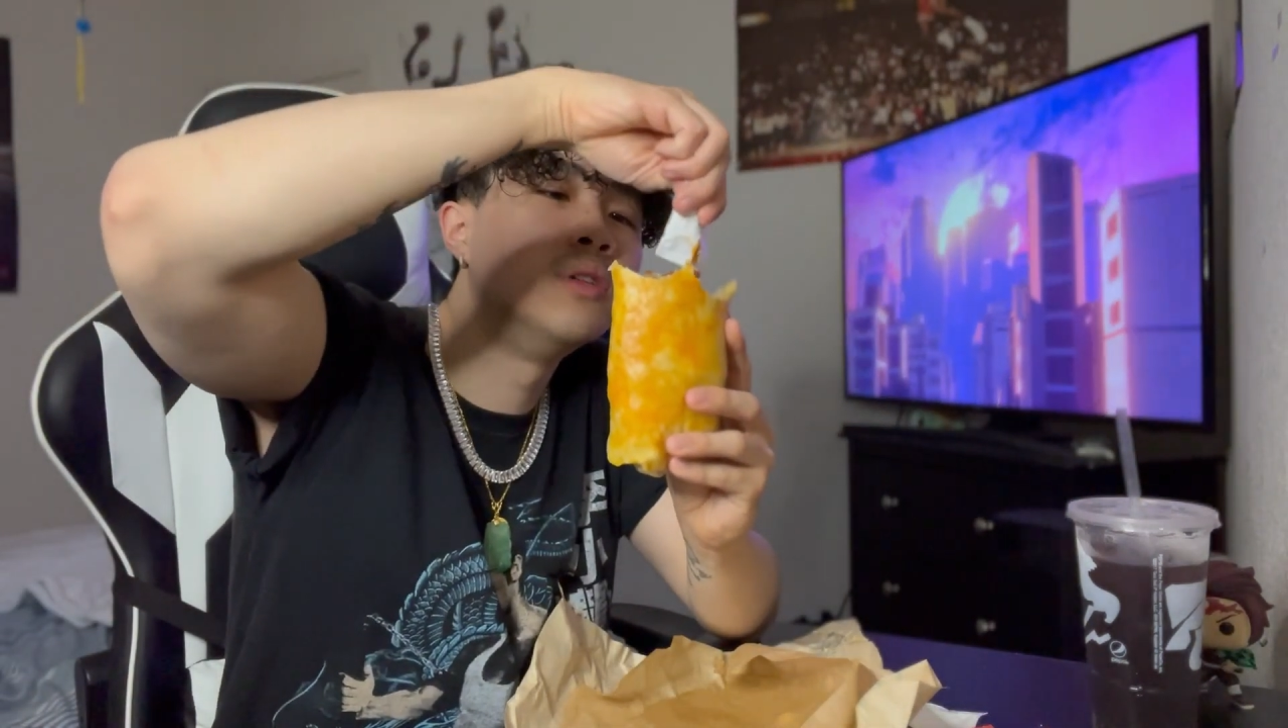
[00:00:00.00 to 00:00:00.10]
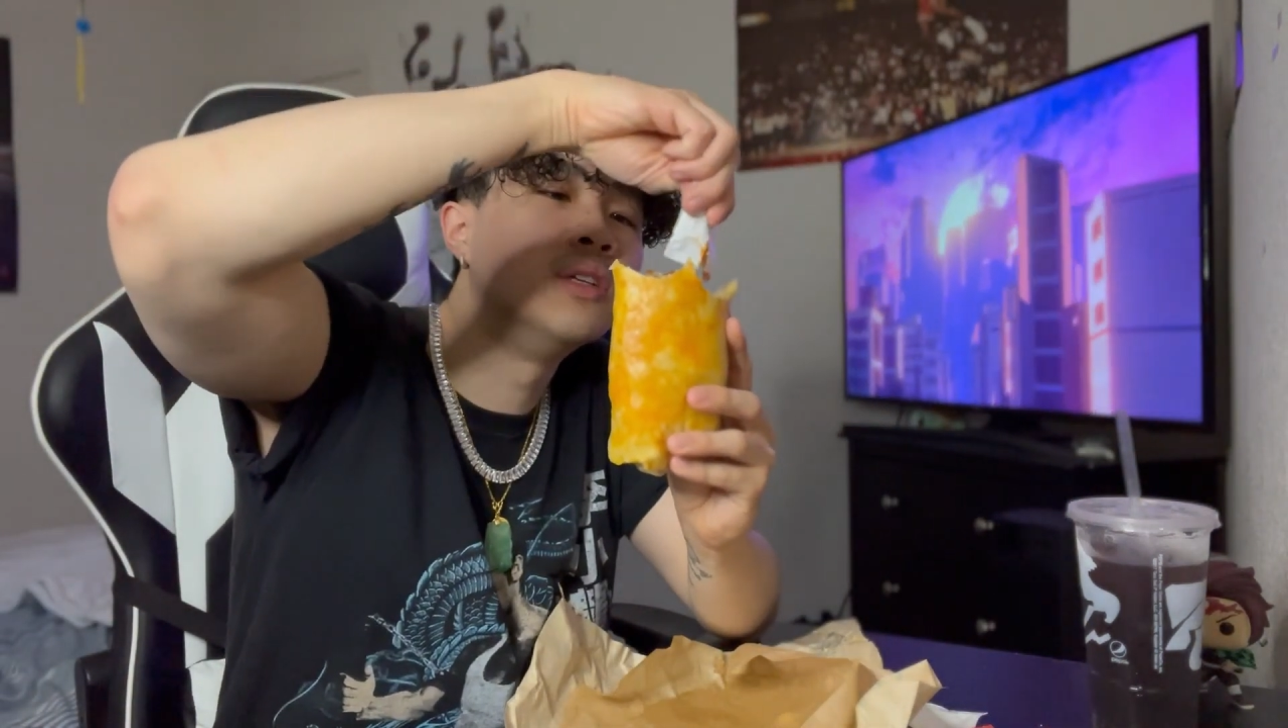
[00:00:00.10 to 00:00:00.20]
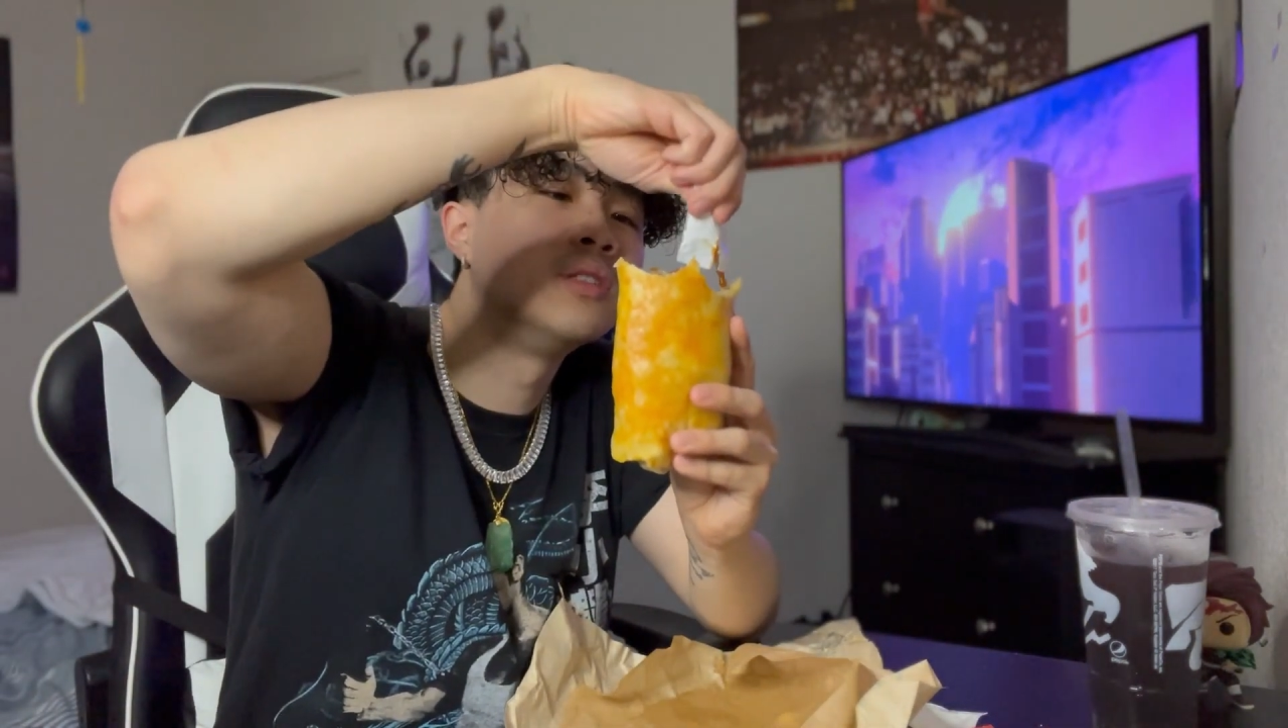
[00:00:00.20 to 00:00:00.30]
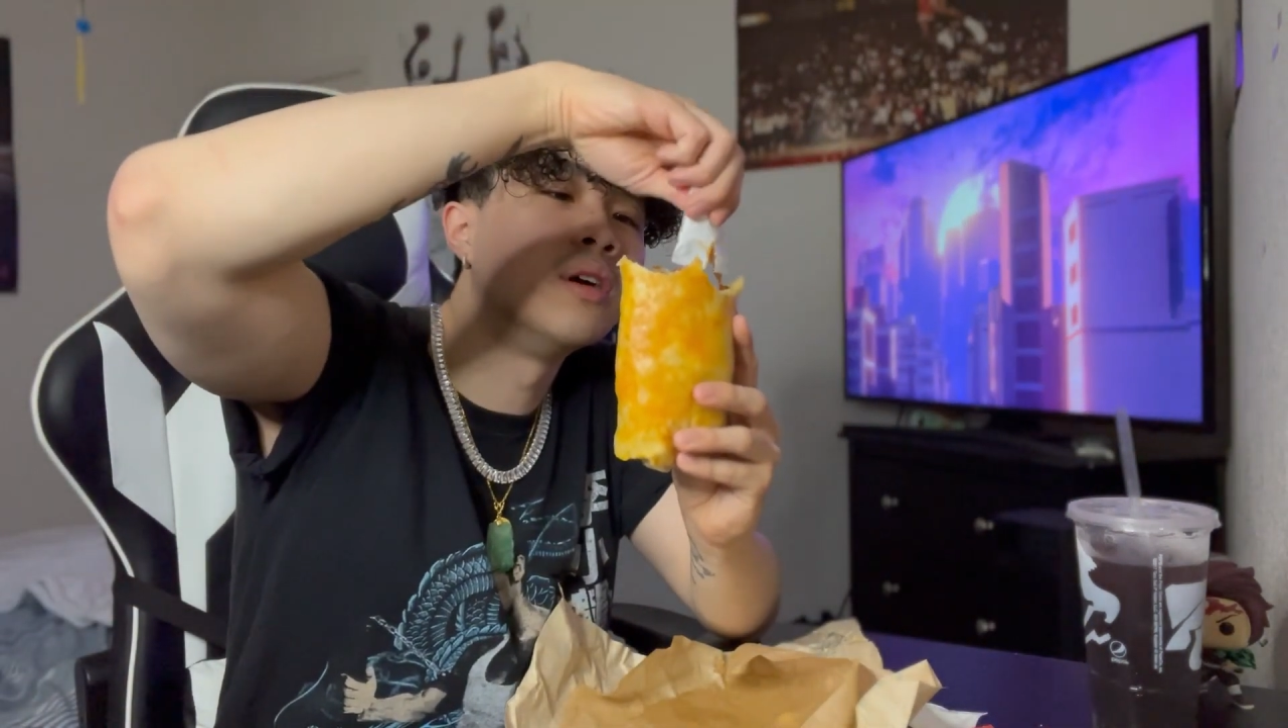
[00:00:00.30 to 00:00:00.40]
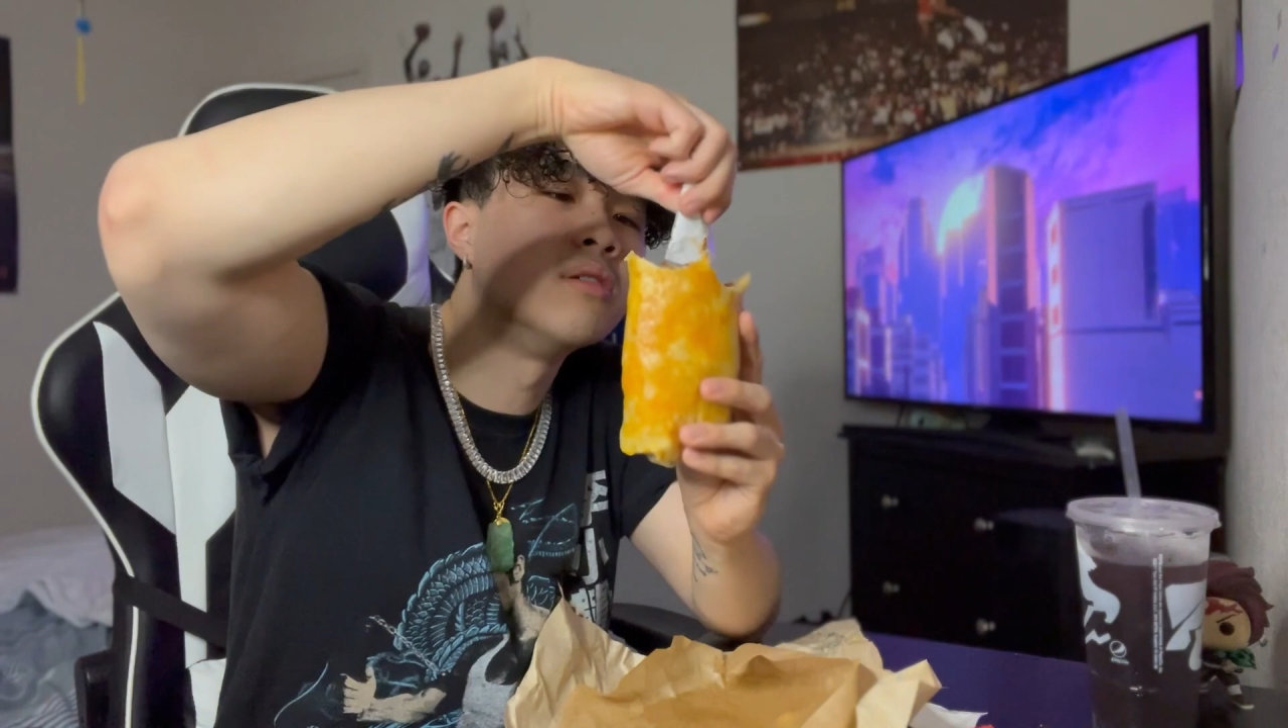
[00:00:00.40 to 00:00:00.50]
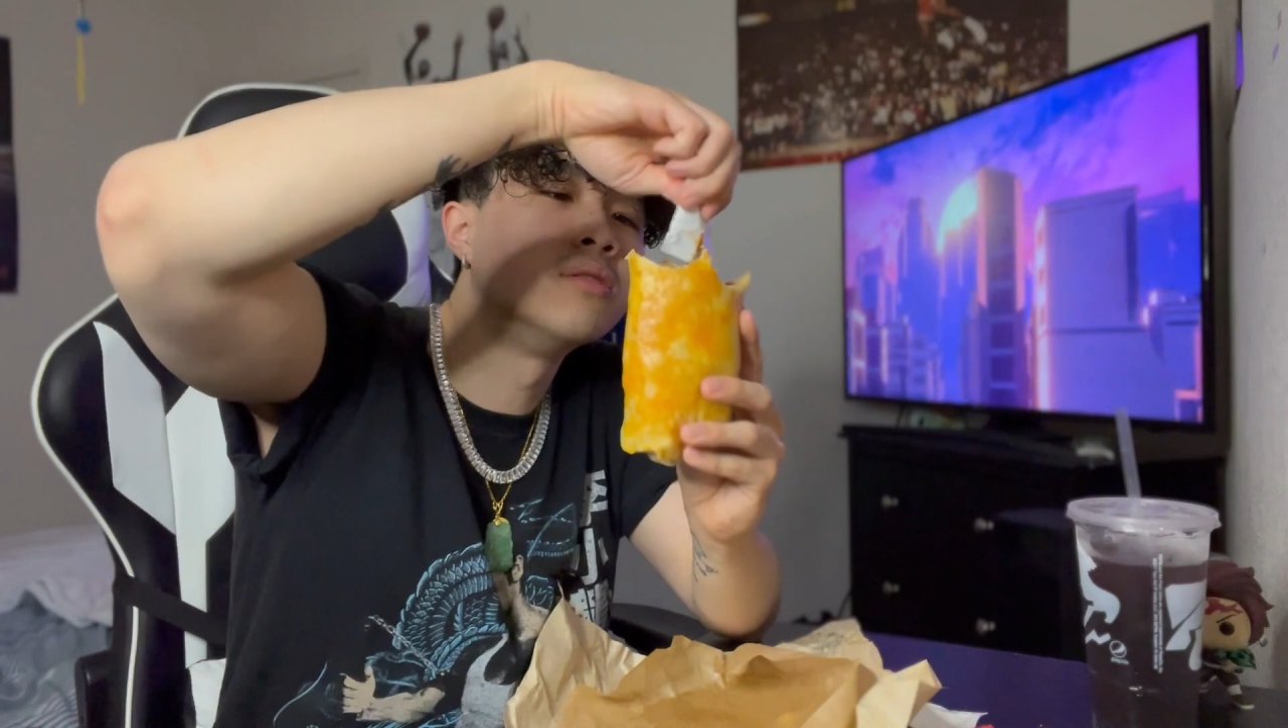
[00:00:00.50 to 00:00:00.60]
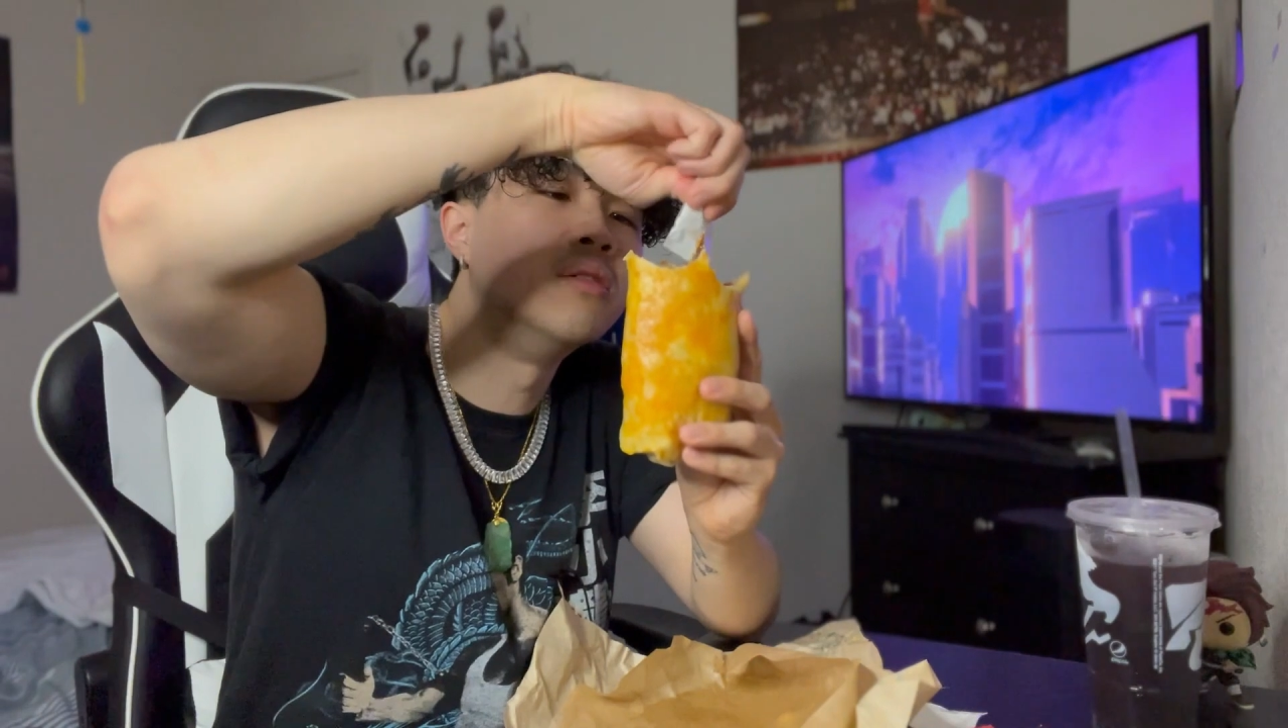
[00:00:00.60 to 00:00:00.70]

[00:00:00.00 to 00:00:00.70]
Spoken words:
of this sauce